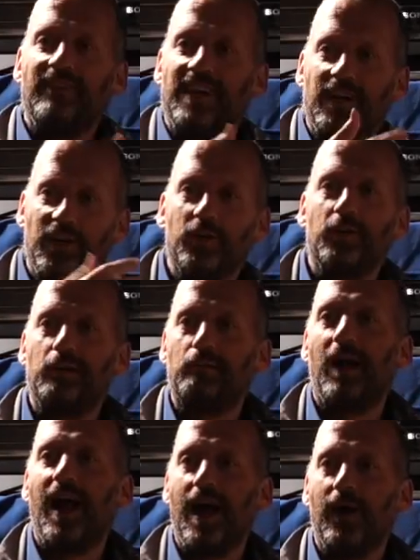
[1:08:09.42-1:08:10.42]
having a good
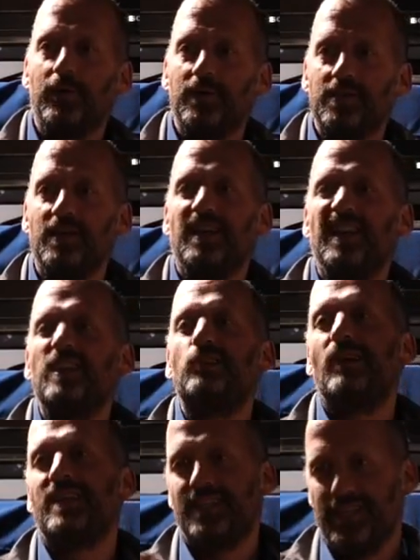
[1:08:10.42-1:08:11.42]
ground, an
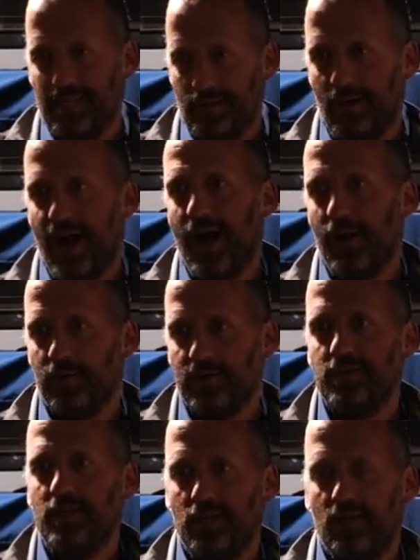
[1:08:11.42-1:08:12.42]
interesting
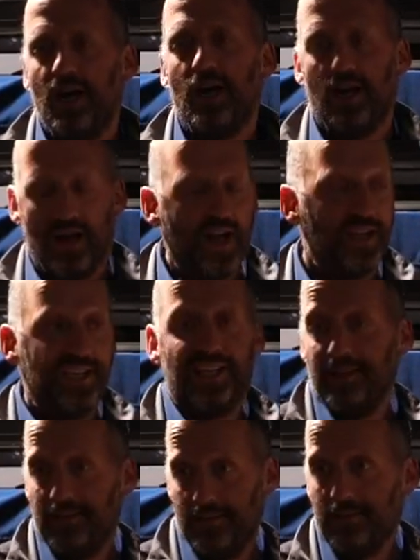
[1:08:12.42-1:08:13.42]
ground uh,
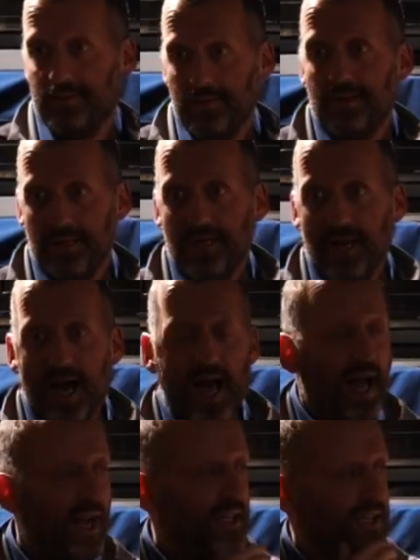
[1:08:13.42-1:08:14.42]
underneath.
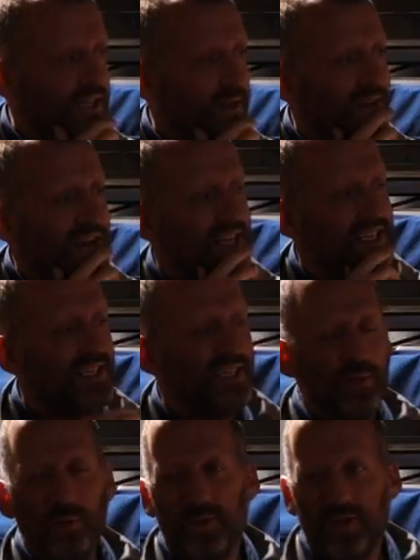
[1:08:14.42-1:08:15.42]
And so that's
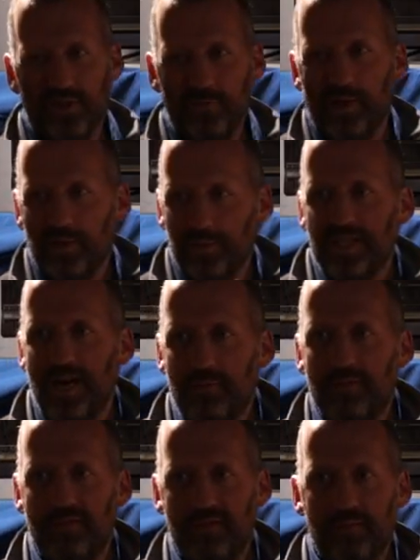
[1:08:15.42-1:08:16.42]
it's all sort of built
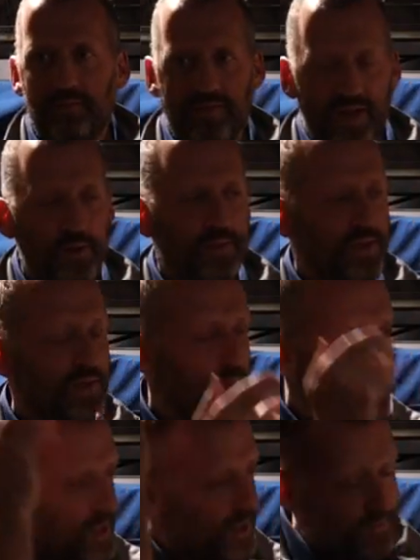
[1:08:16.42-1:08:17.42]
up from those
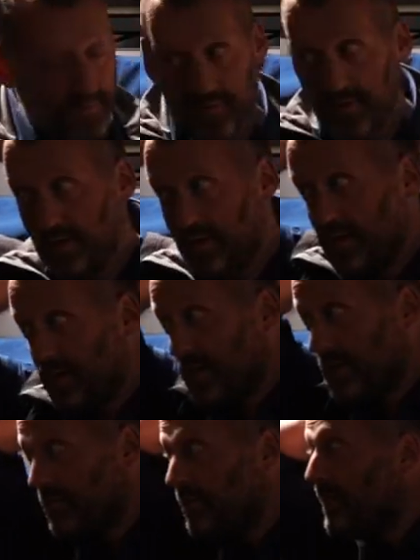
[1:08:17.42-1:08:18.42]
sorts of.
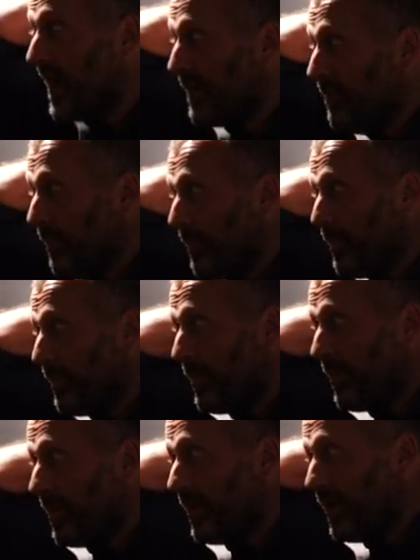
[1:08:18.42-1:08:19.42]
Pardon?
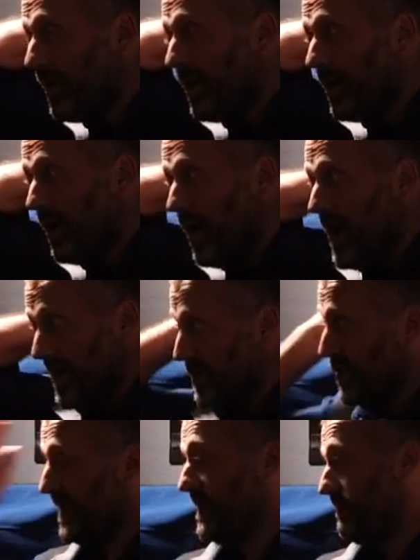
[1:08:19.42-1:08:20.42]
Cheating.
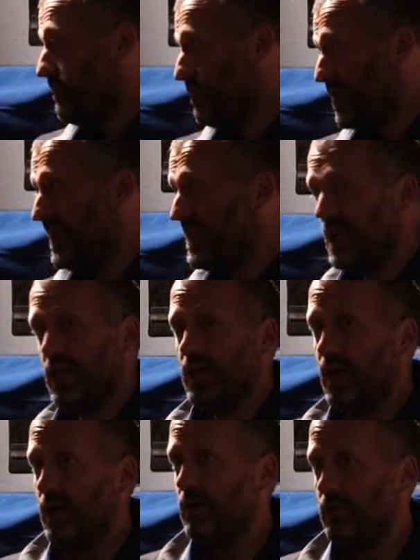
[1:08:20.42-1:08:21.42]
Cheat,
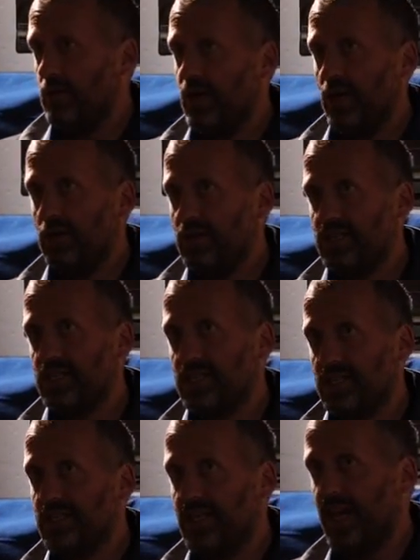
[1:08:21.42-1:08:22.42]
cheating? No, no, because
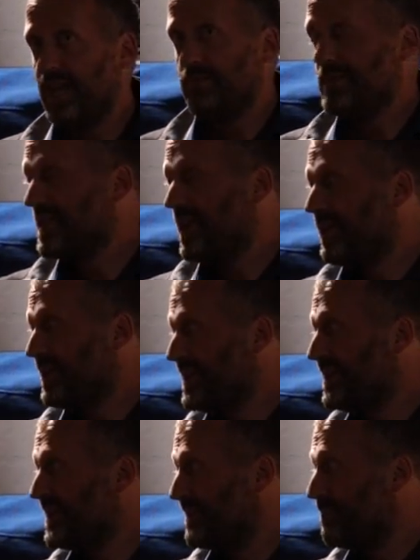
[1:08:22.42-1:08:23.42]
it's the end
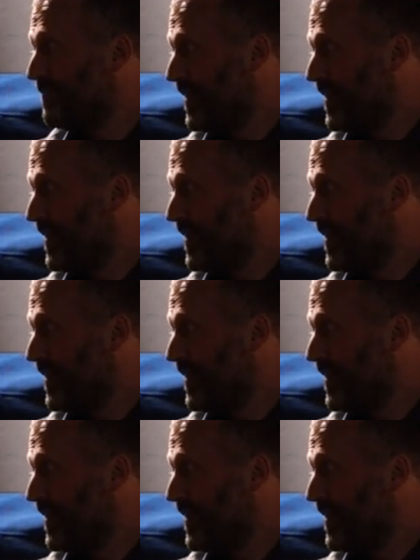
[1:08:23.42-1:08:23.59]
result is